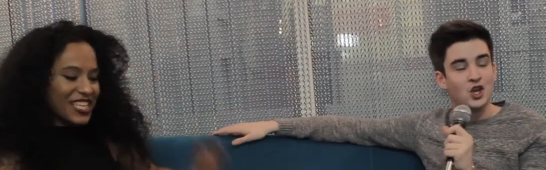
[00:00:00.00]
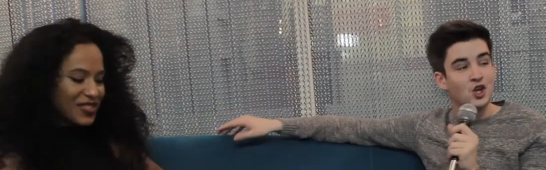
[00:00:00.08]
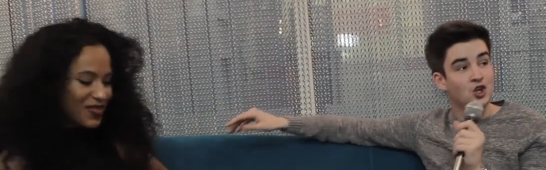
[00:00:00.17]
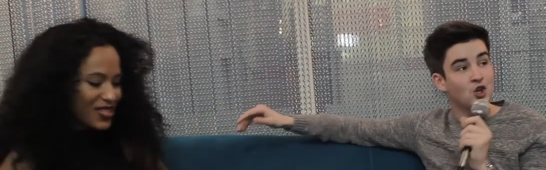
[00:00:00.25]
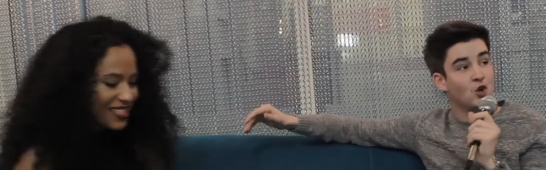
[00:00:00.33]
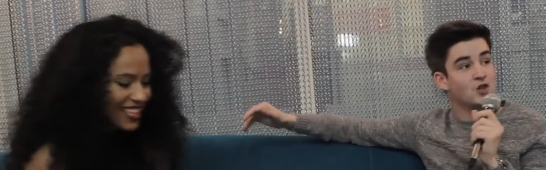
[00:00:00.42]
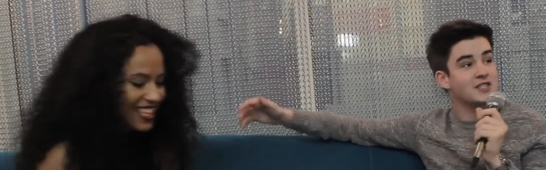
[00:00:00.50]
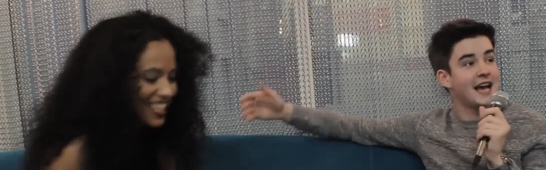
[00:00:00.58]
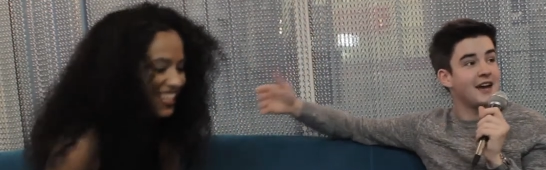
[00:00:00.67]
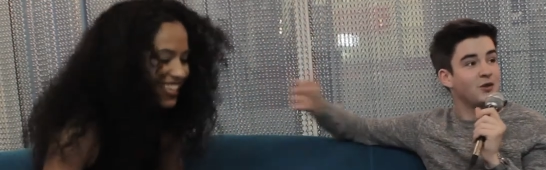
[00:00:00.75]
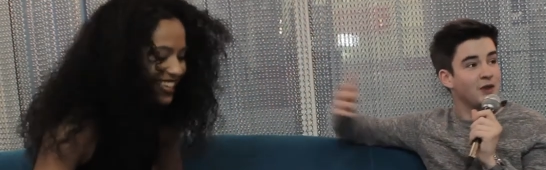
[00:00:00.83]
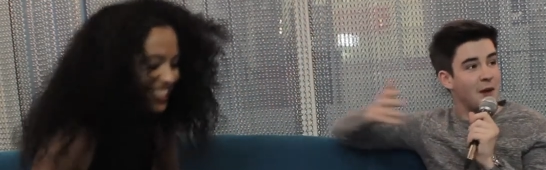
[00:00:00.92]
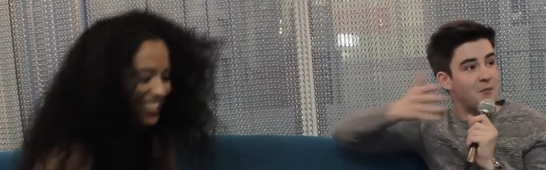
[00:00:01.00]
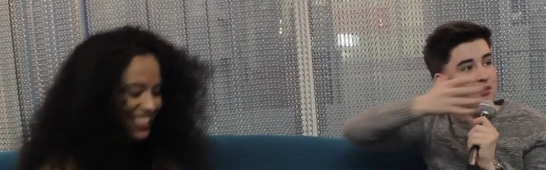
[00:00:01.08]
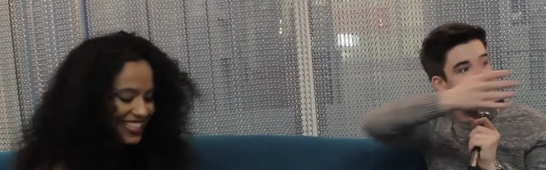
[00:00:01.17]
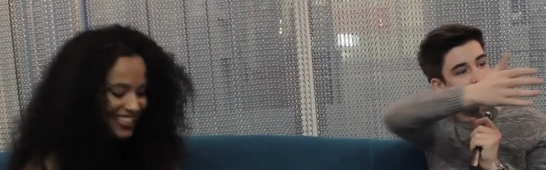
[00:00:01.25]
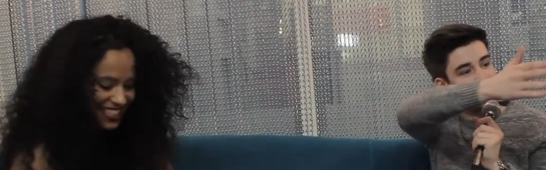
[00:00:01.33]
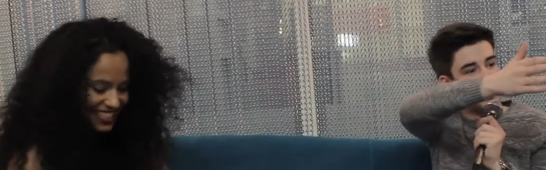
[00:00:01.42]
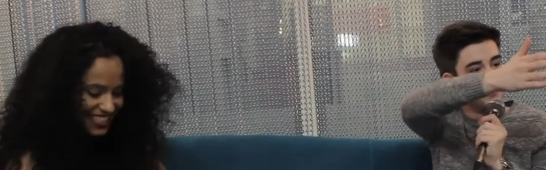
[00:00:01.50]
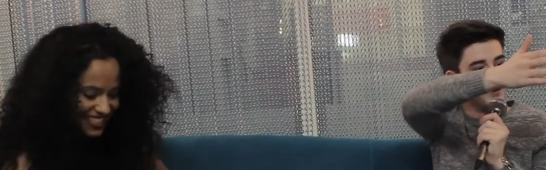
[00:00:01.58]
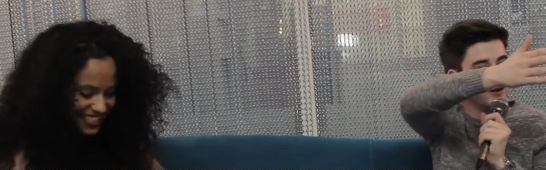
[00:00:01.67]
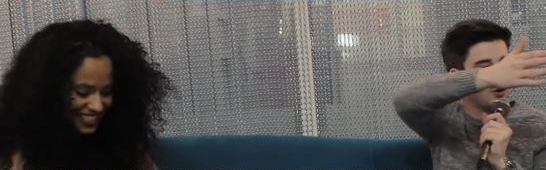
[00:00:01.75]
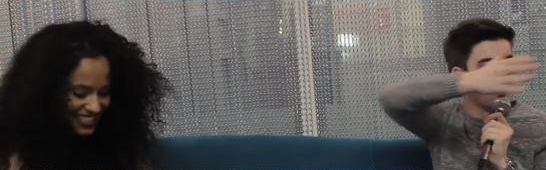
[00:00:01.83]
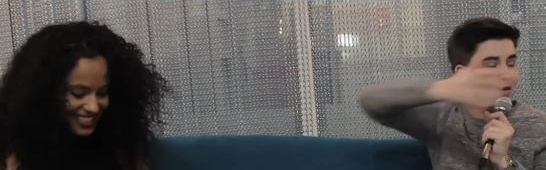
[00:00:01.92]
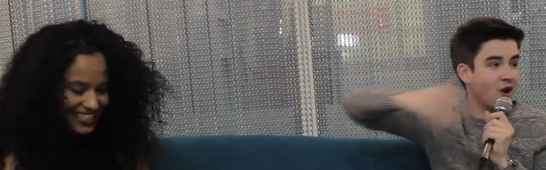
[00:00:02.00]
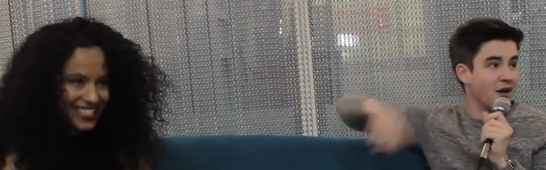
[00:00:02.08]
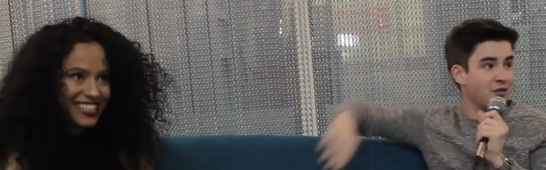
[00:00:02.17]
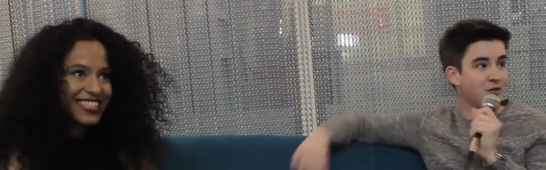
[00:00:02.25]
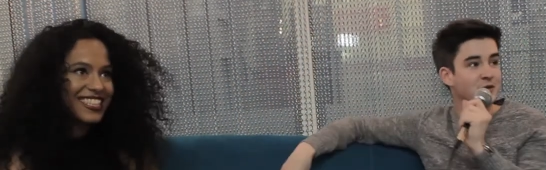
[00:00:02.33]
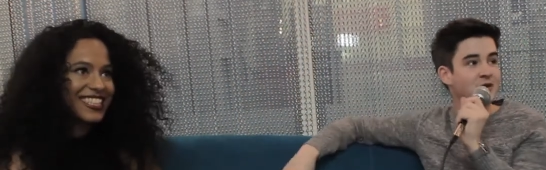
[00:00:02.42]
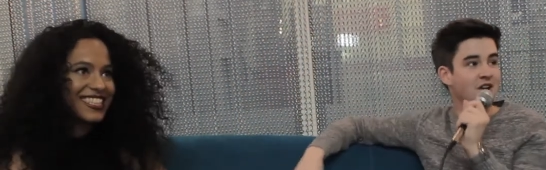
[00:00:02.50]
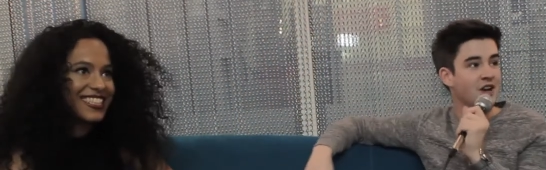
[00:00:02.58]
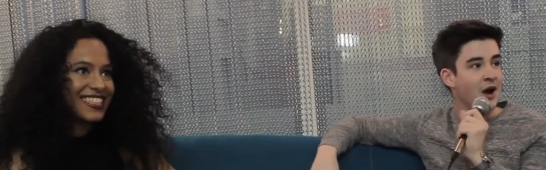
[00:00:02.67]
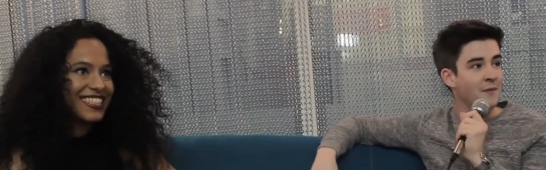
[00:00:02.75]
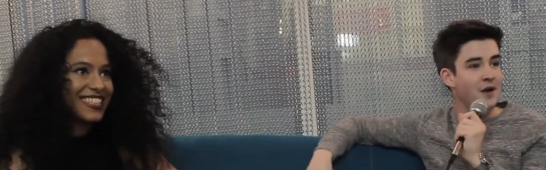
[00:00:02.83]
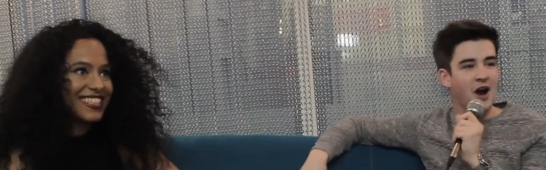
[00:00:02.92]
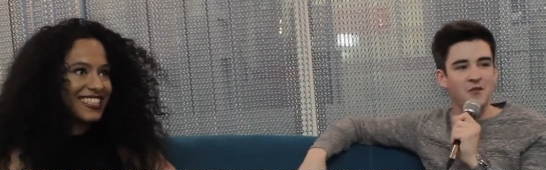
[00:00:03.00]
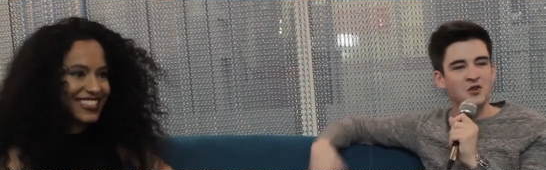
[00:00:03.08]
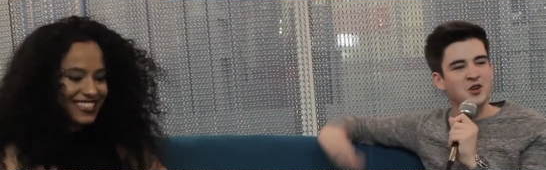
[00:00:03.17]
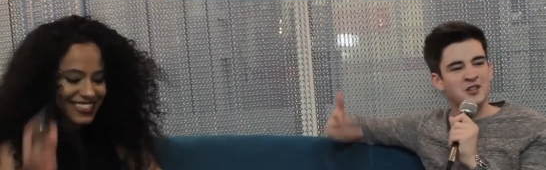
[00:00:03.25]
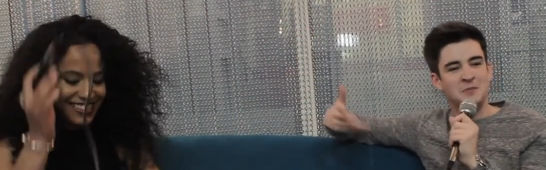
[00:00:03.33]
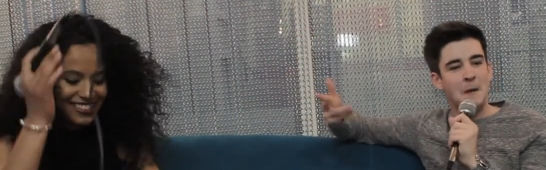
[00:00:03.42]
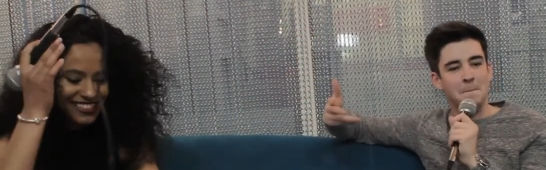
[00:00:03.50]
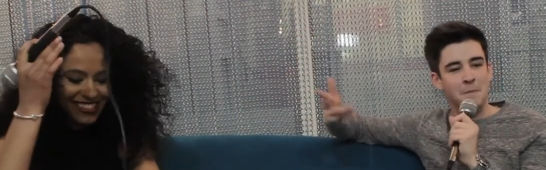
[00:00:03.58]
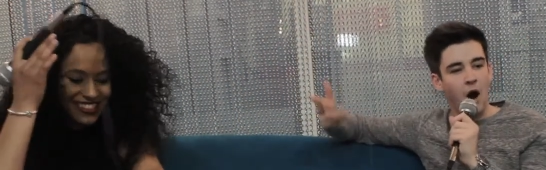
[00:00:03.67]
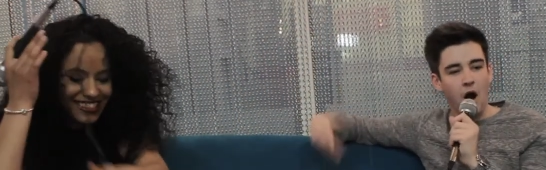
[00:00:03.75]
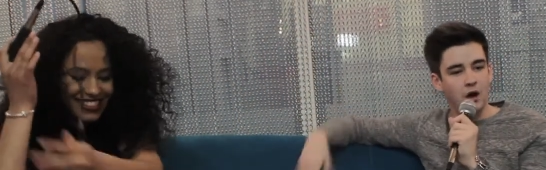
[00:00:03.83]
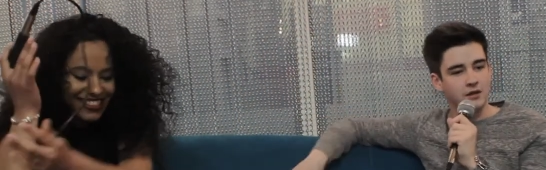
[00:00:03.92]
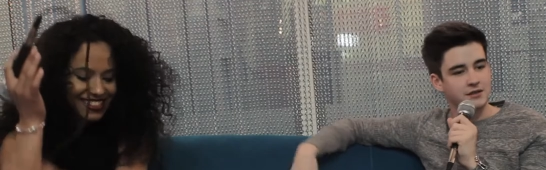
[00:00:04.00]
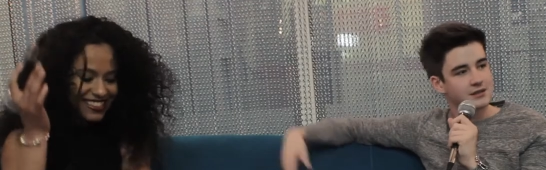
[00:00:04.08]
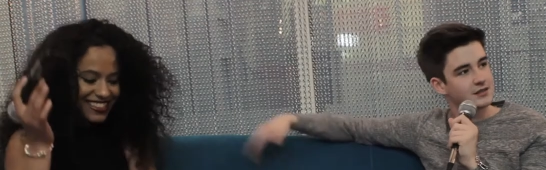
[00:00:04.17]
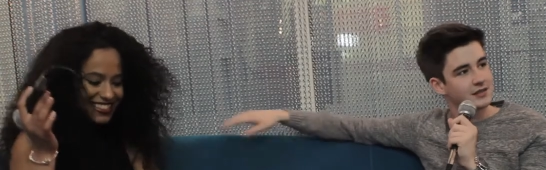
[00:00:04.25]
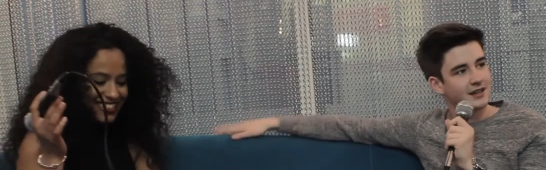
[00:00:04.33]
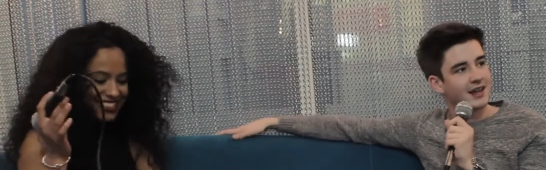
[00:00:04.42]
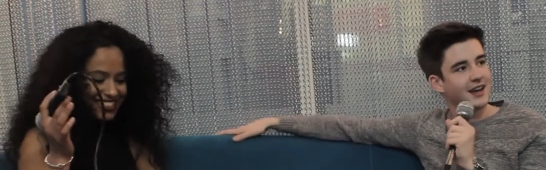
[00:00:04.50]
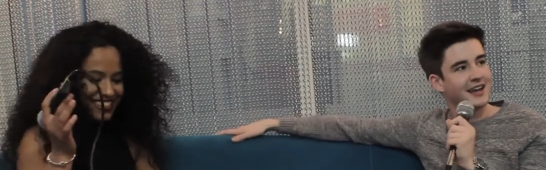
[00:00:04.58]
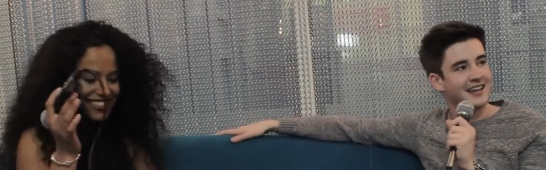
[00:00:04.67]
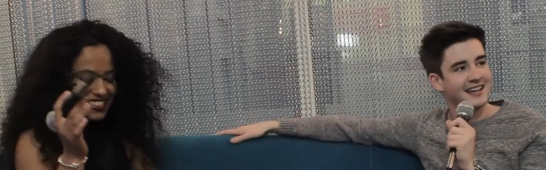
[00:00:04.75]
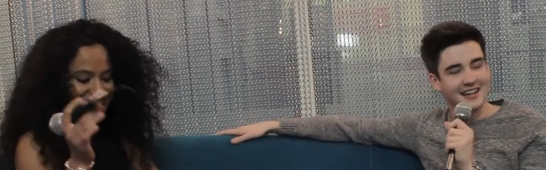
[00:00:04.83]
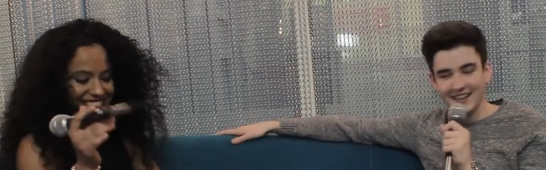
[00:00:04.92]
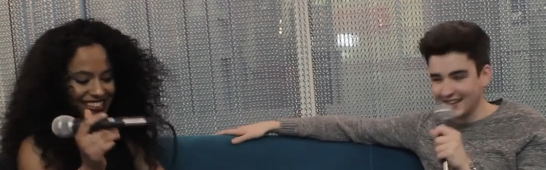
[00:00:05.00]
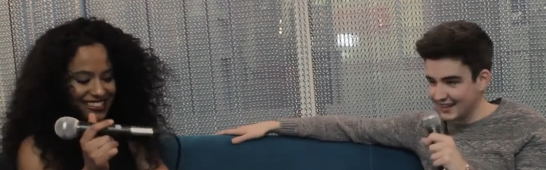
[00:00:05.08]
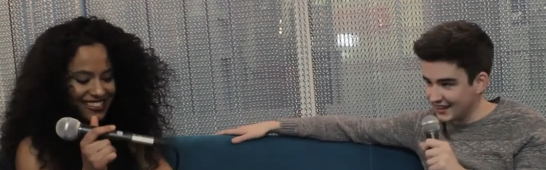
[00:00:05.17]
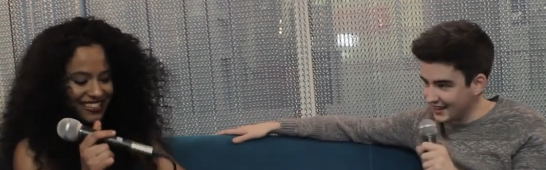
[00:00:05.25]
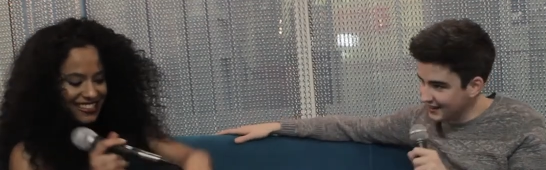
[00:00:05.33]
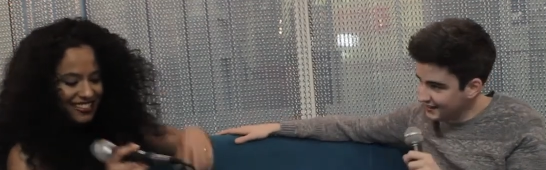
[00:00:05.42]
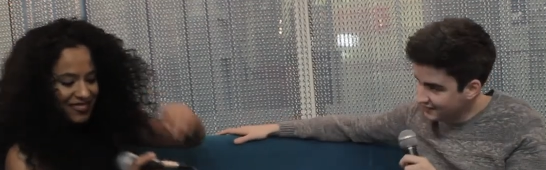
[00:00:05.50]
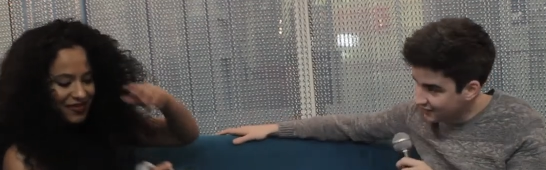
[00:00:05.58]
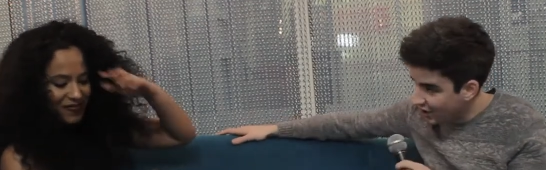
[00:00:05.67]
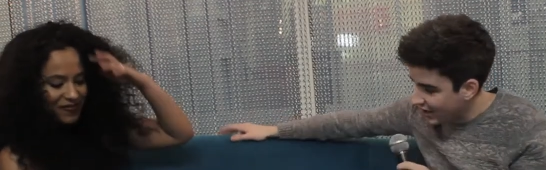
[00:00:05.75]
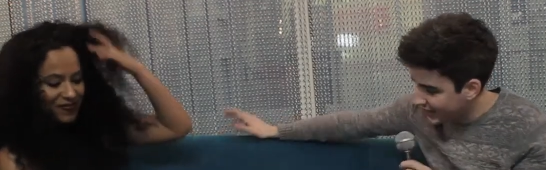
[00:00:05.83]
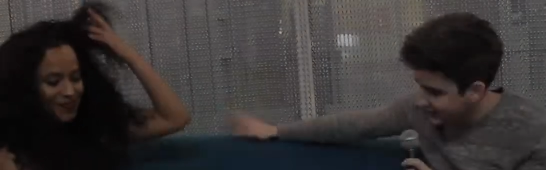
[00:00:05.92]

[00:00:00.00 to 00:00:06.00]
Speaker 1: You also had all that prep time in the corner. I thought you were going to come. I thought you were going to spit bars. Like, right.